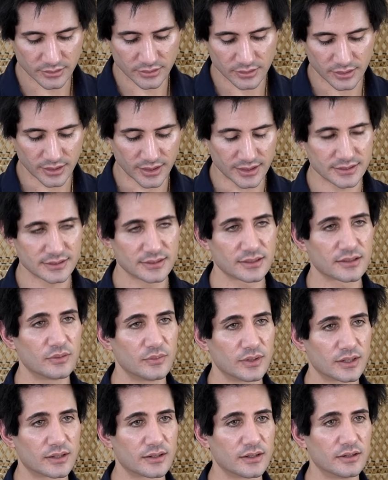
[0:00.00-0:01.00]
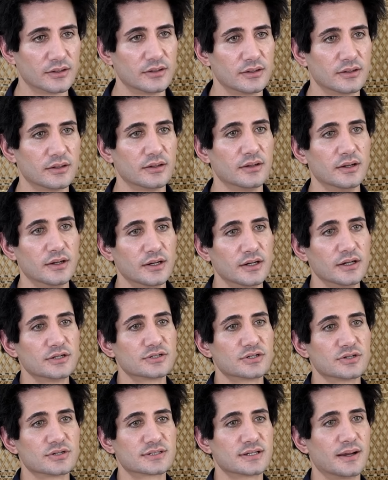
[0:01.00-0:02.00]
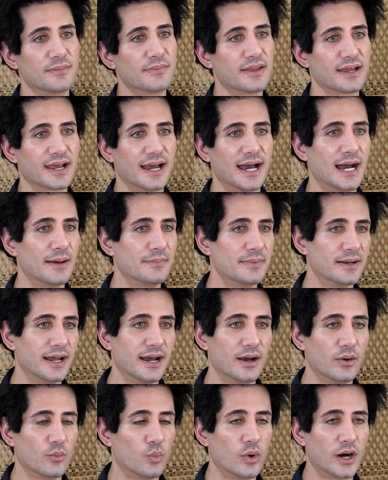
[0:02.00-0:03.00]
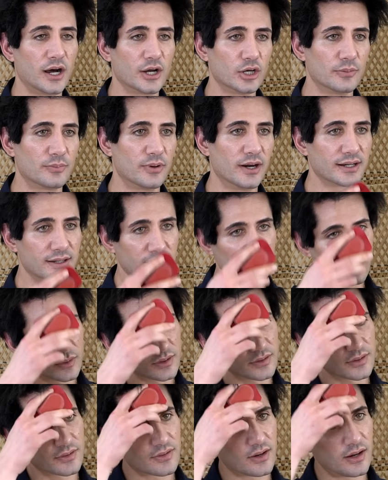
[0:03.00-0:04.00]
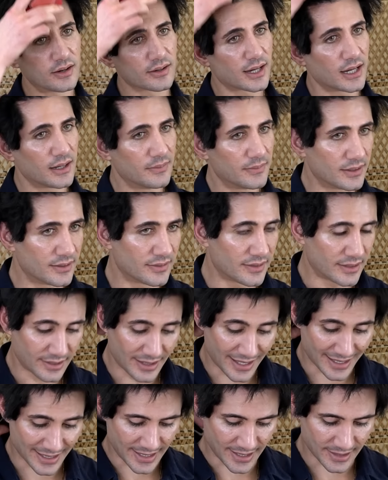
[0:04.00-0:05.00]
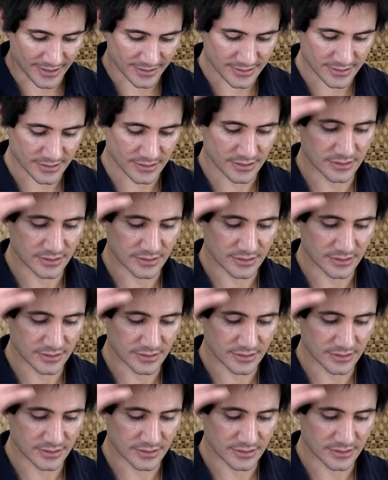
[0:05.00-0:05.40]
Yes. Can we clear it? So something that happened while you're pregnant where the thought came in that I can't.